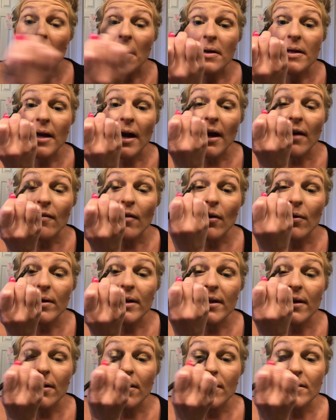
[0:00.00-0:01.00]
Now, I've
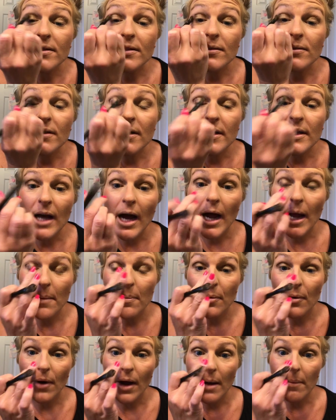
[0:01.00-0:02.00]
already also done eye
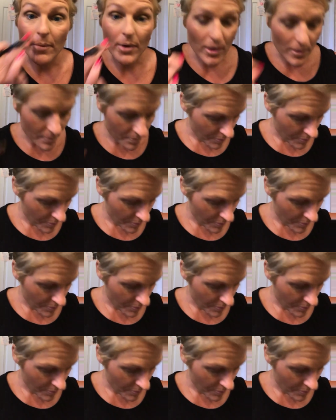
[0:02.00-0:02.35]
primer,